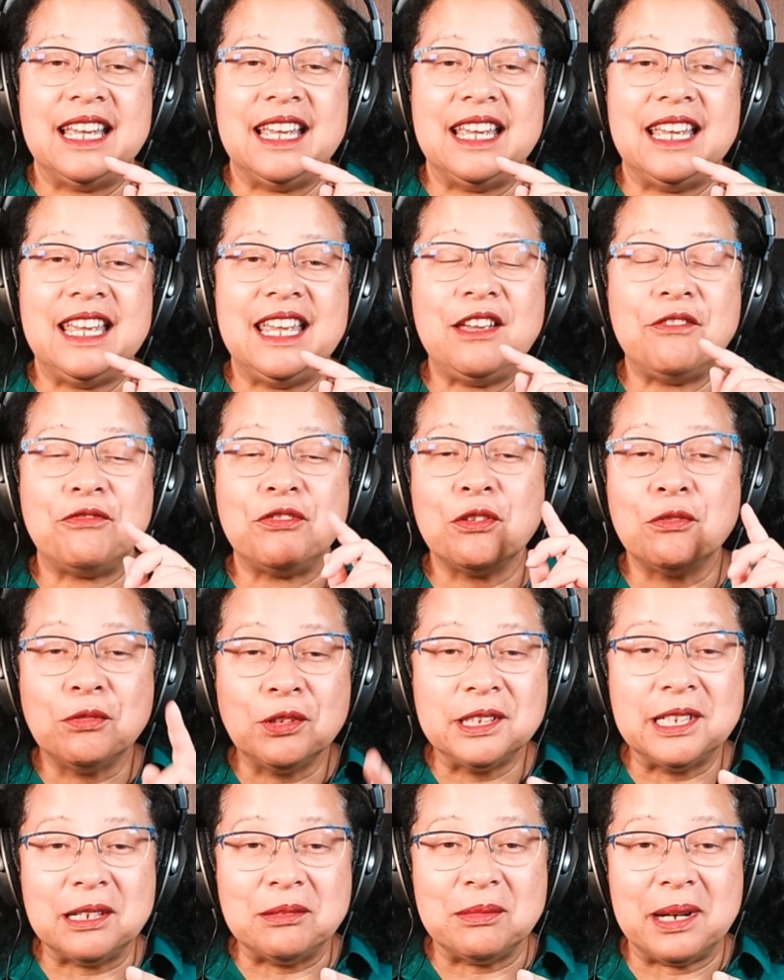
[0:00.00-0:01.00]
if you
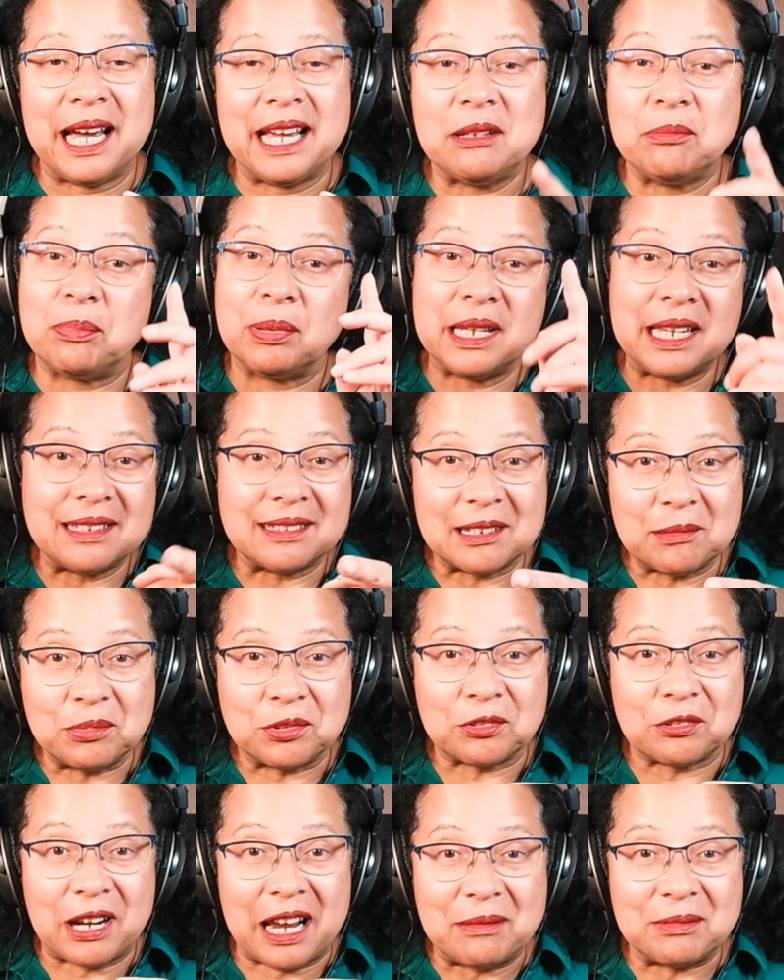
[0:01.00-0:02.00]
wouldn't mind, please
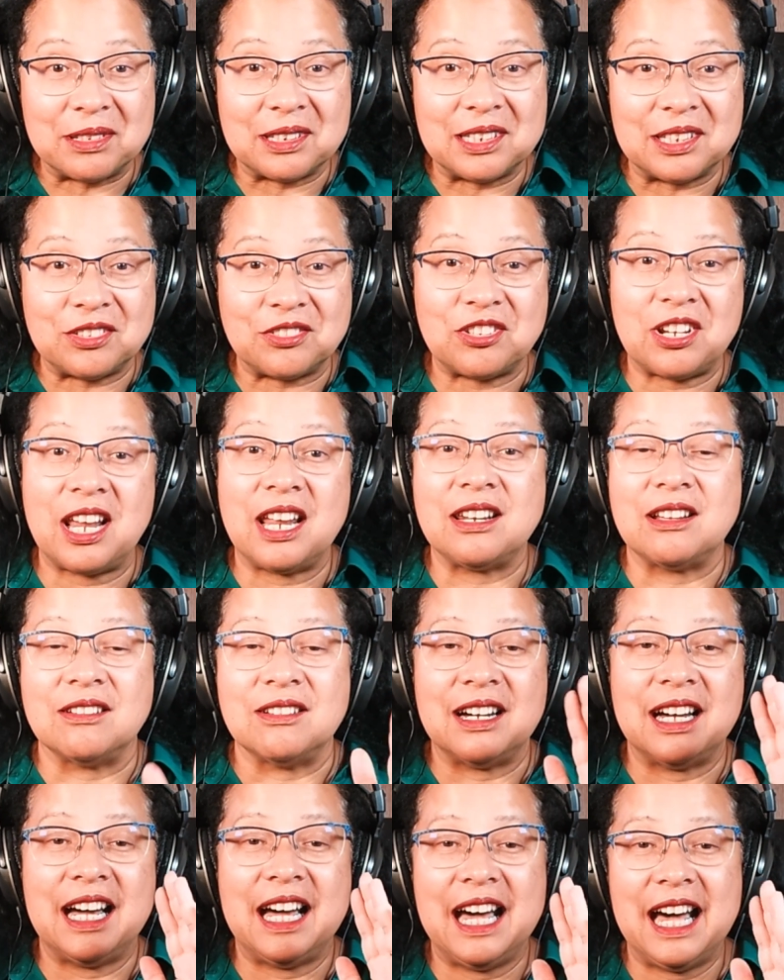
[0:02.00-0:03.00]
subscribe to this channel.
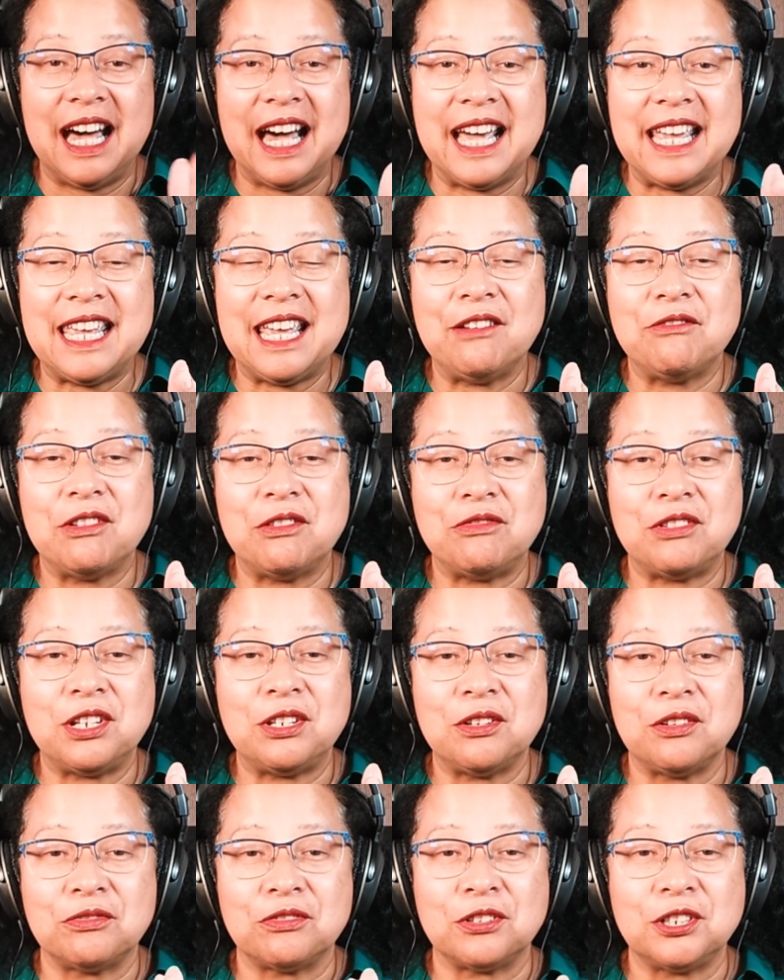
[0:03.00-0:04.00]
I have a
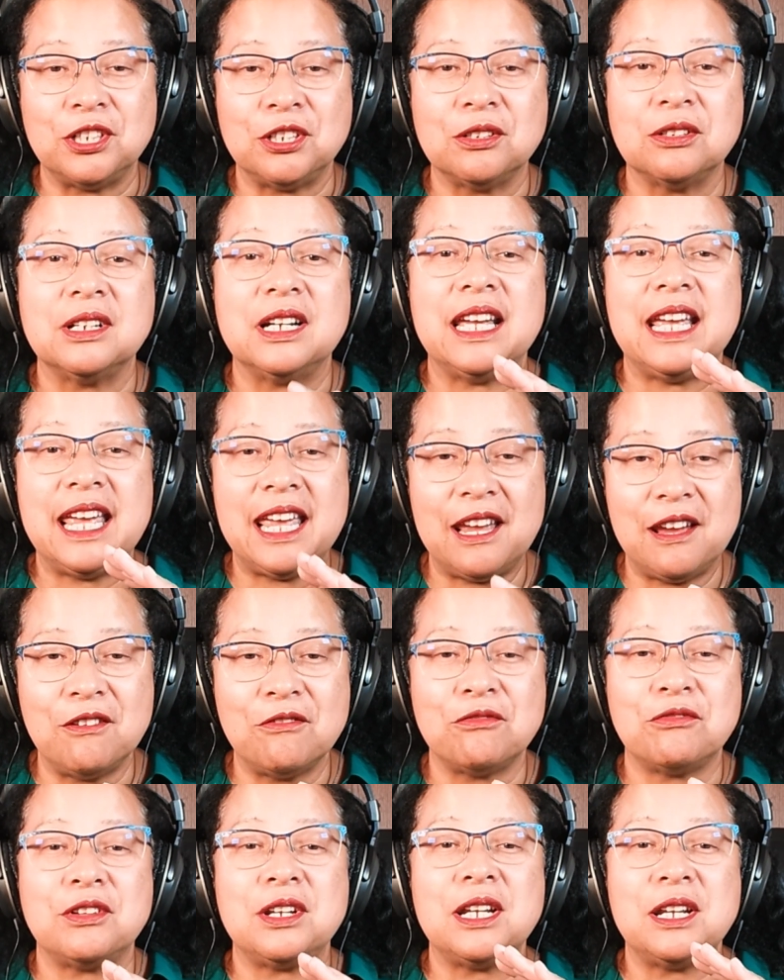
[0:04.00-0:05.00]
video for you
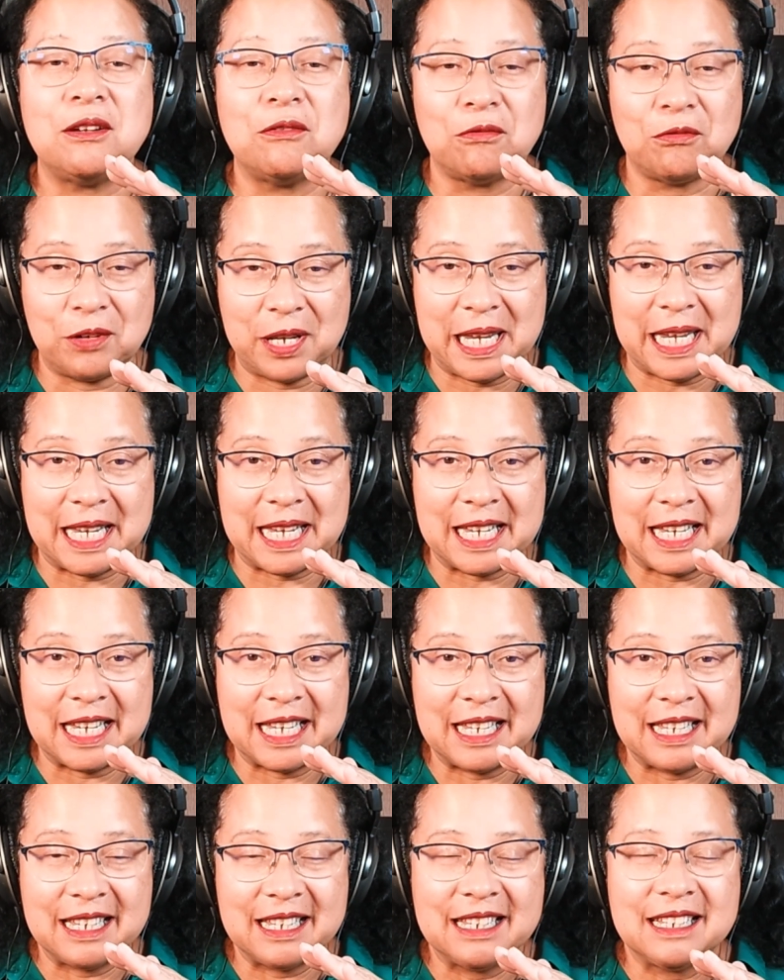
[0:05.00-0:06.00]
every week.
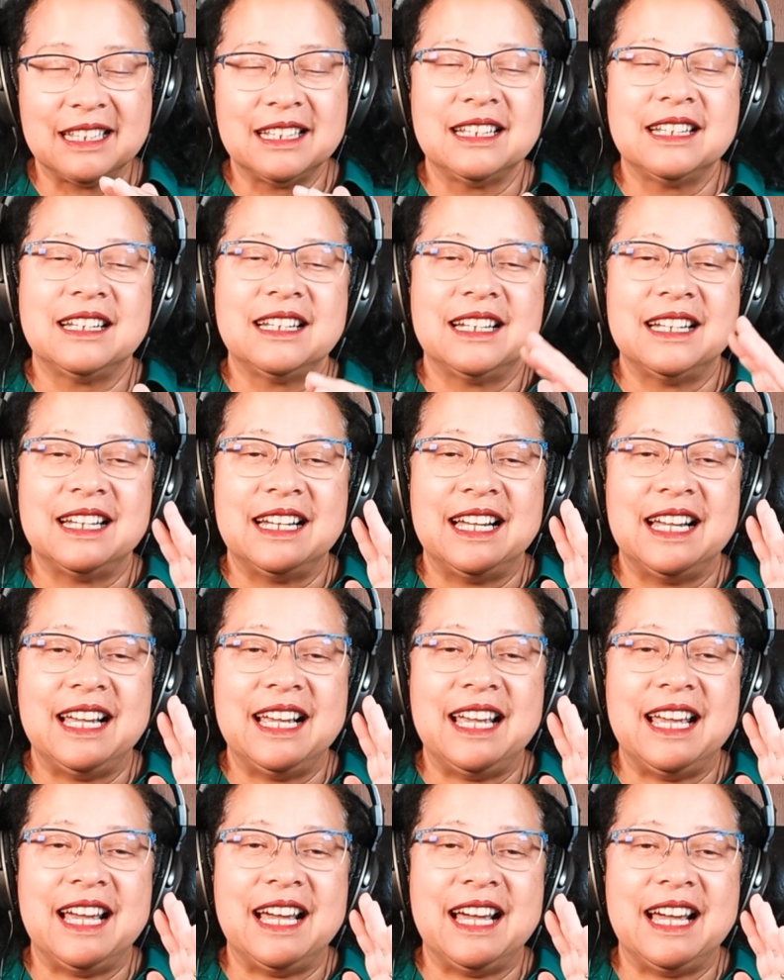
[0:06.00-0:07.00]

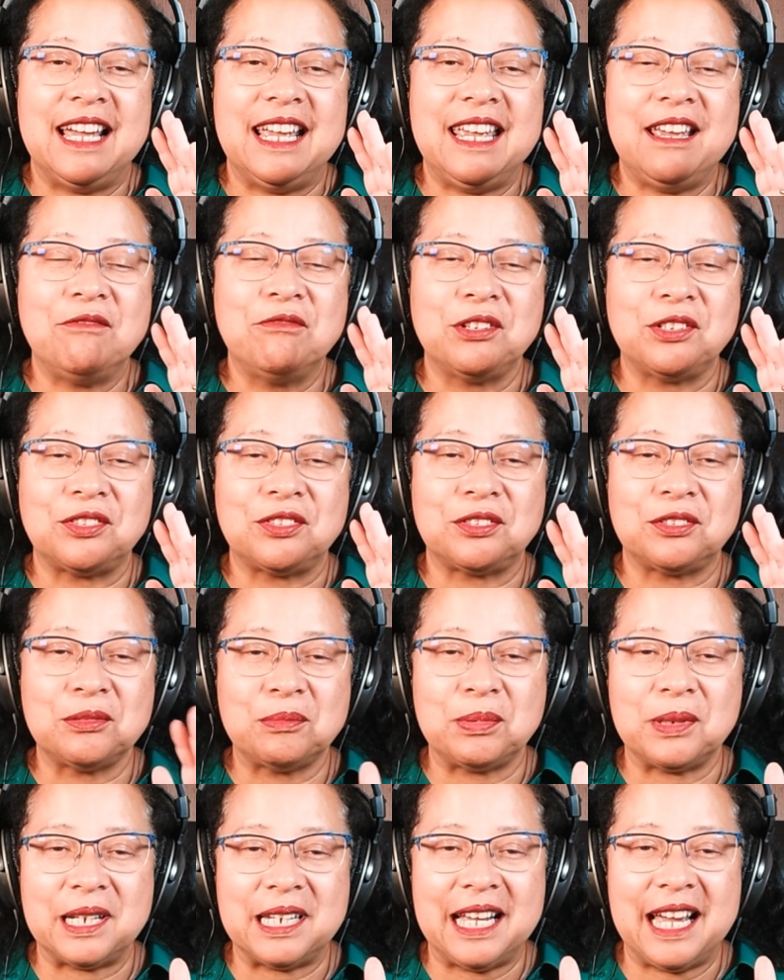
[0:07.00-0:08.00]
It was
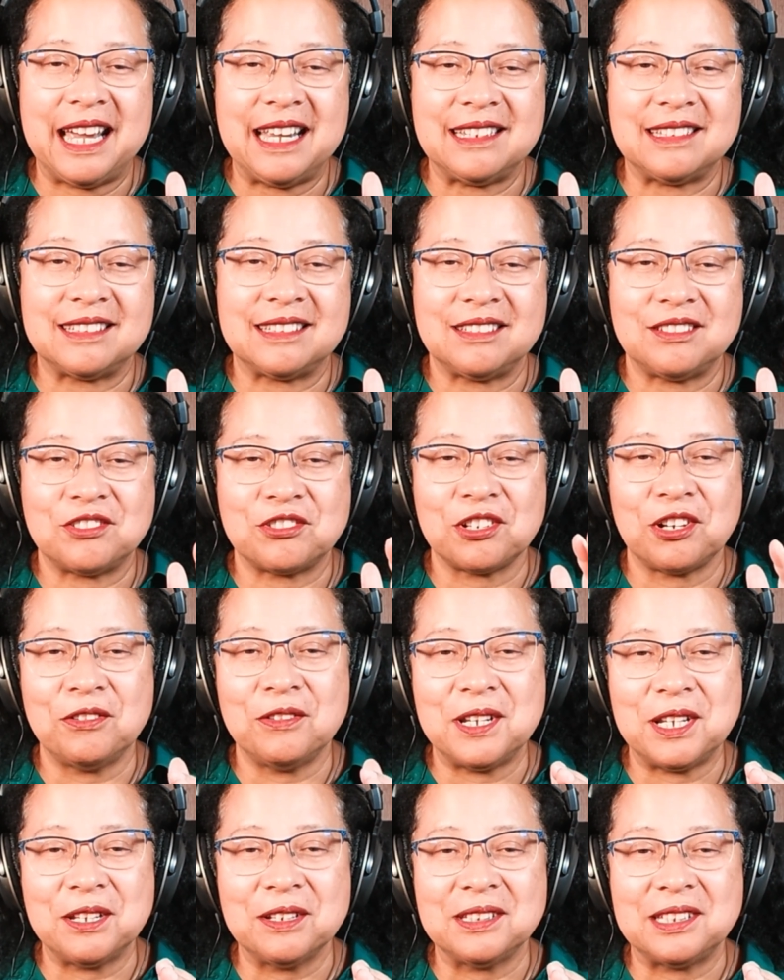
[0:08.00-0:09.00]
super nice
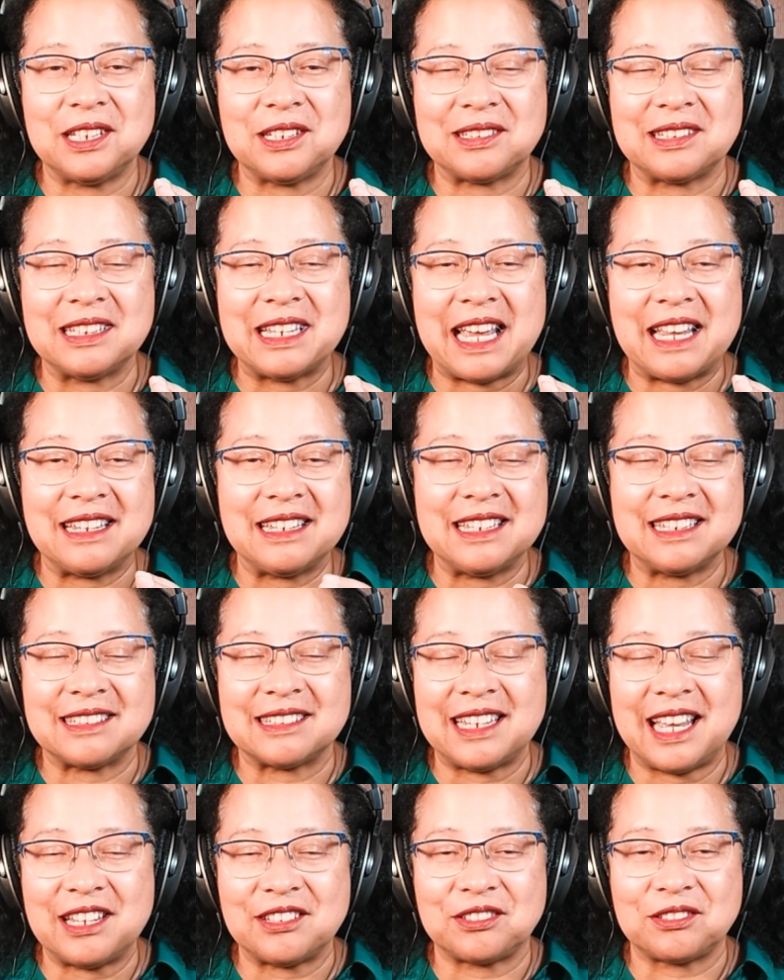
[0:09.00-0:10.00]
showing you this
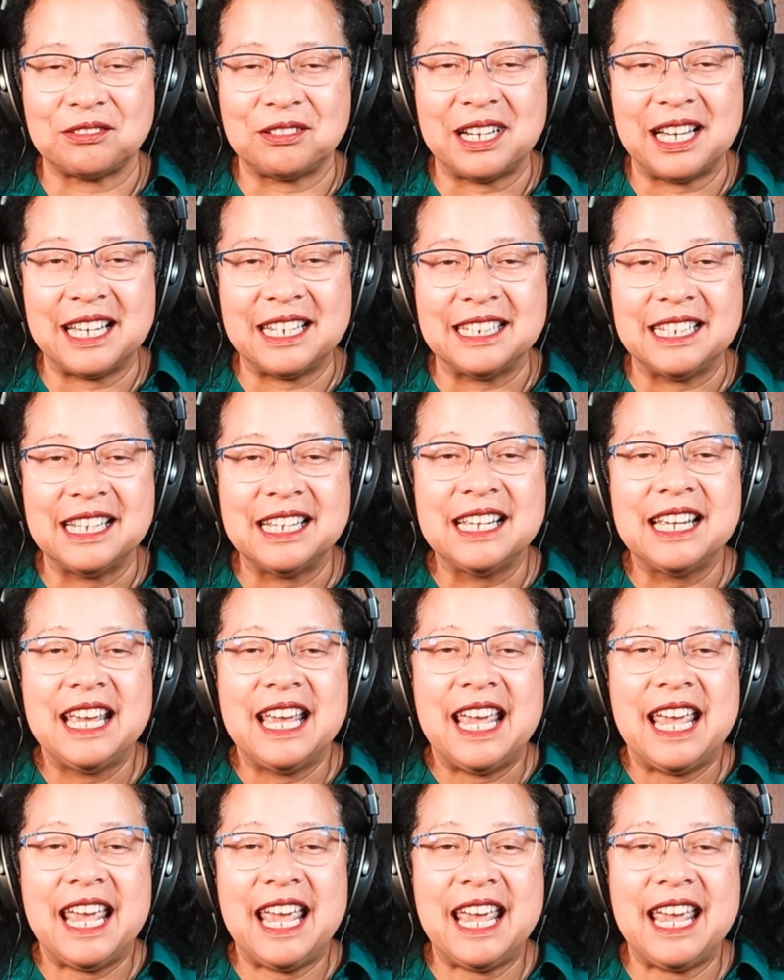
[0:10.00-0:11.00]
last one,
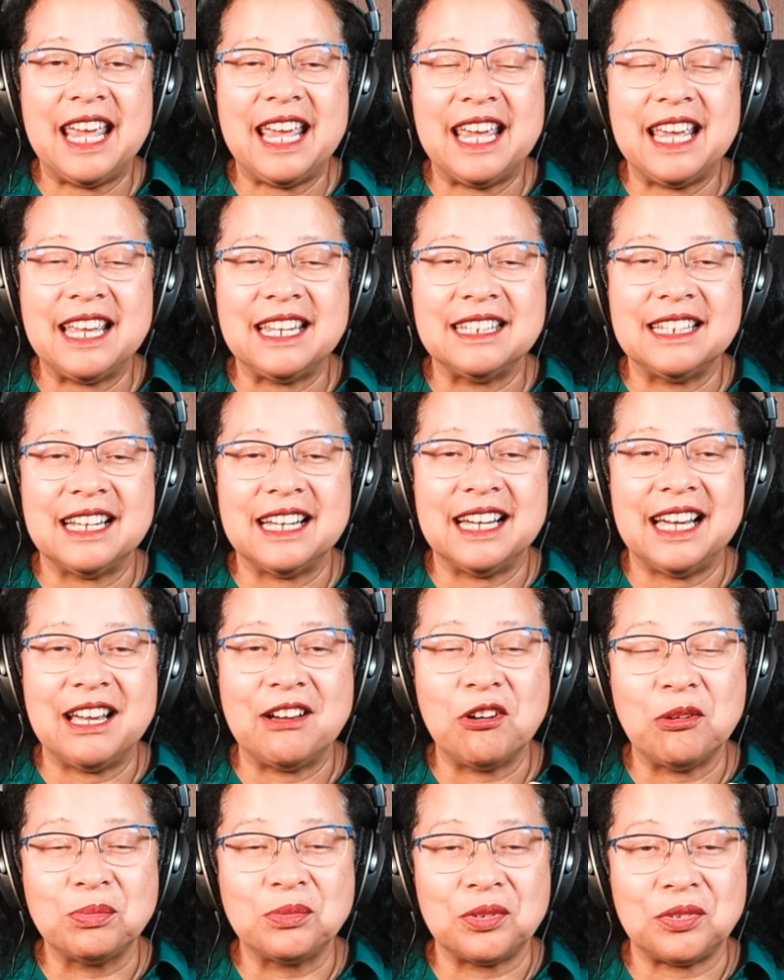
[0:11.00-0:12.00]
and I
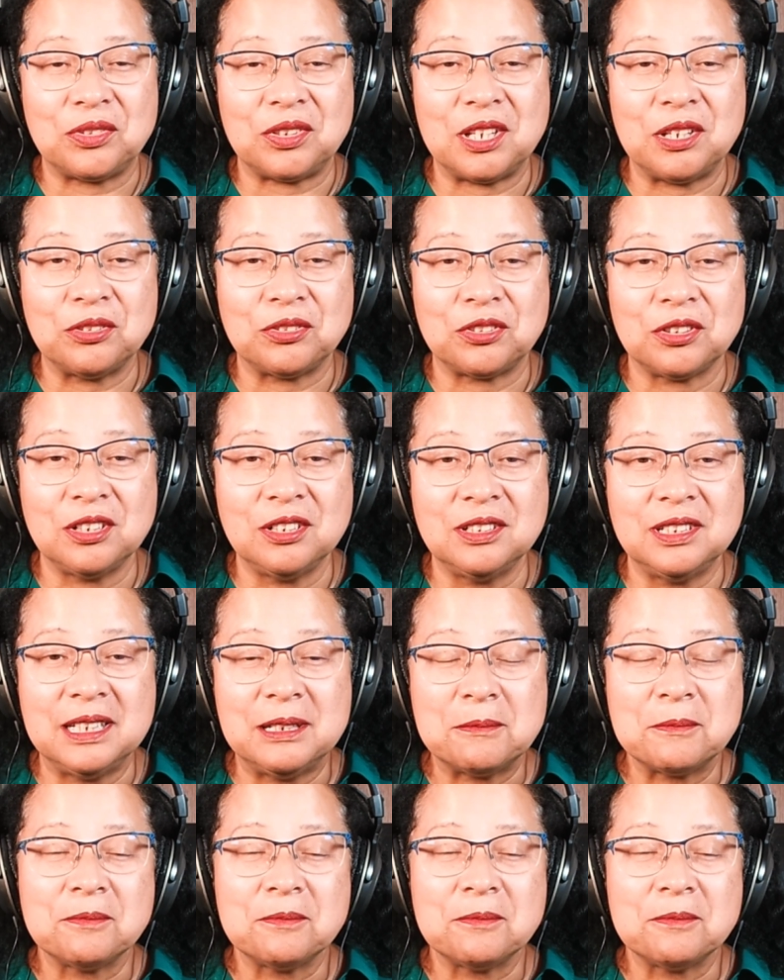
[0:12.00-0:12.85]
hope to see you soon.